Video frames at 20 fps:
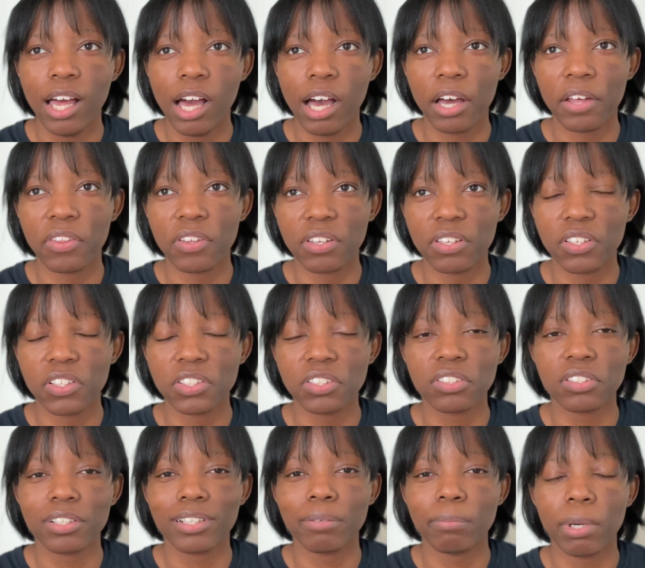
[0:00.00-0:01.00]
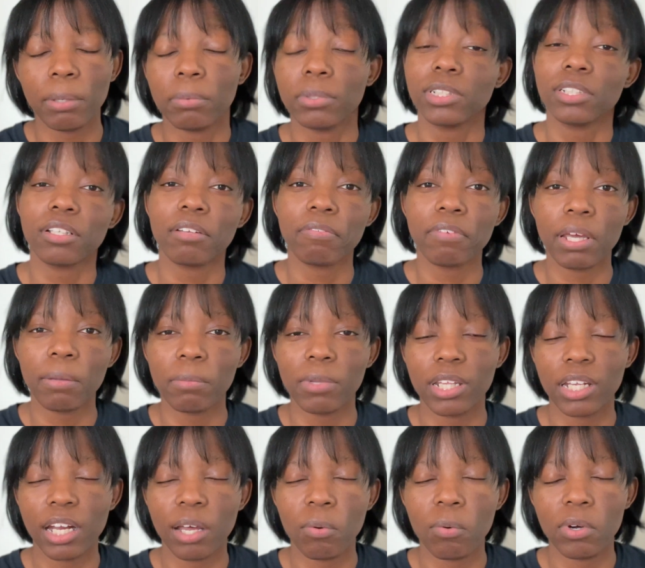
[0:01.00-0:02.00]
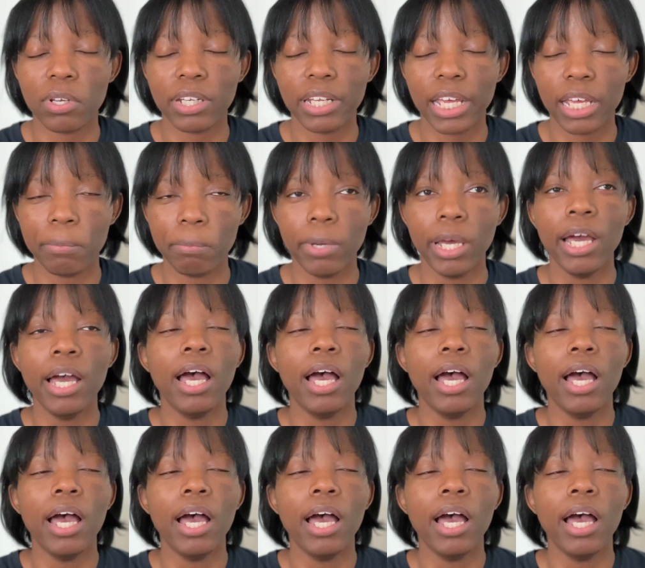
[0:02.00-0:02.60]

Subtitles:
other than certain members of the family that I won't name.